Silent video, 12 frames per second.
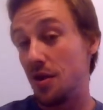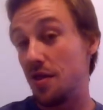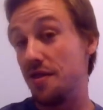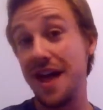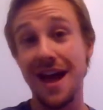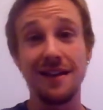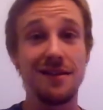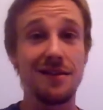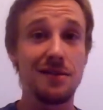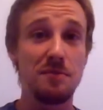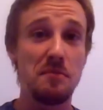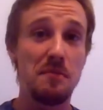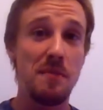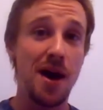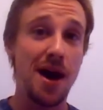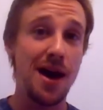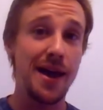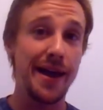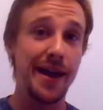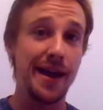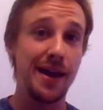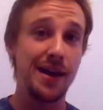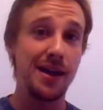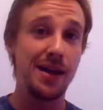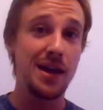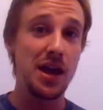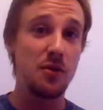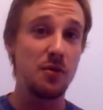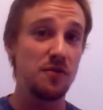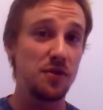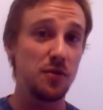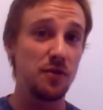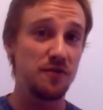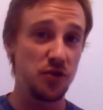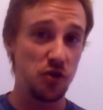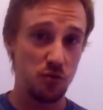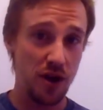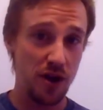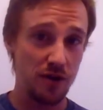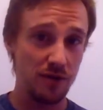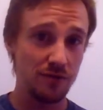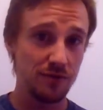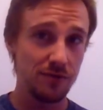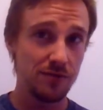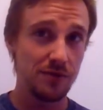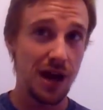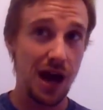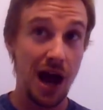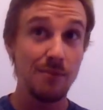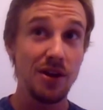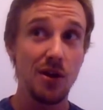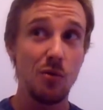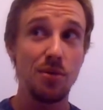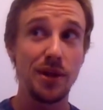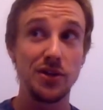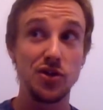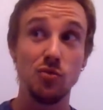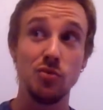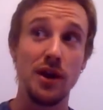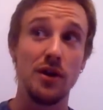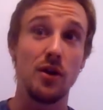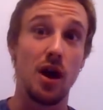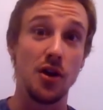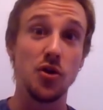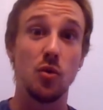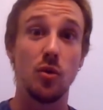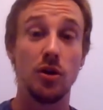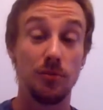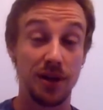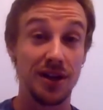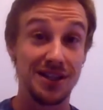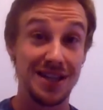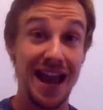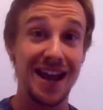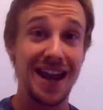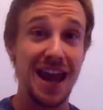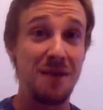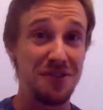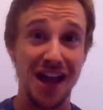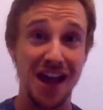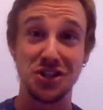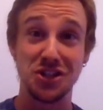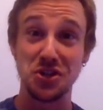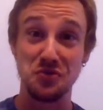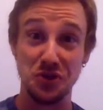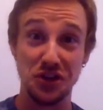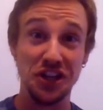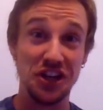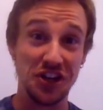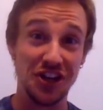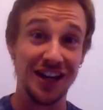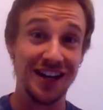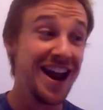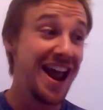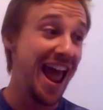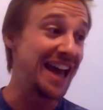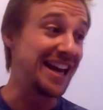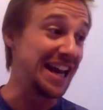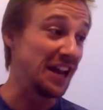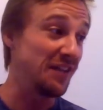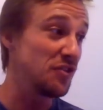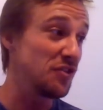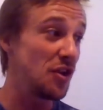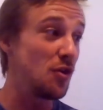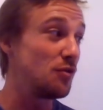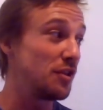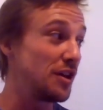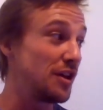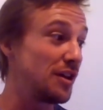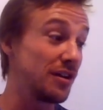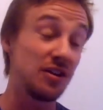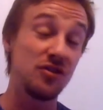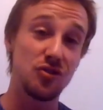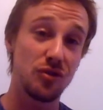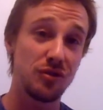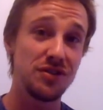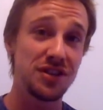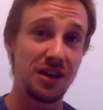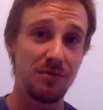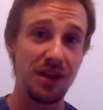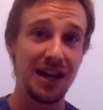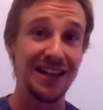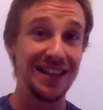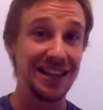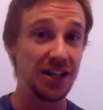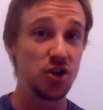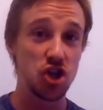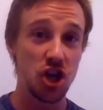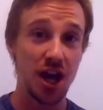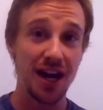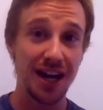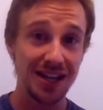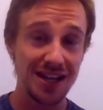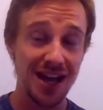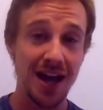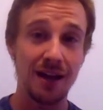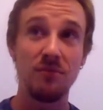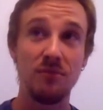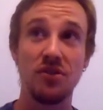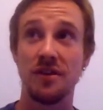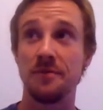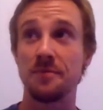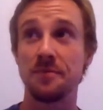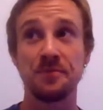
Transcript: That's my geek review of Tomb Raider. I'm going to go play Tomb Raider Underworld because that game is actually really good. And even though the controls can be a little shoddy at times, and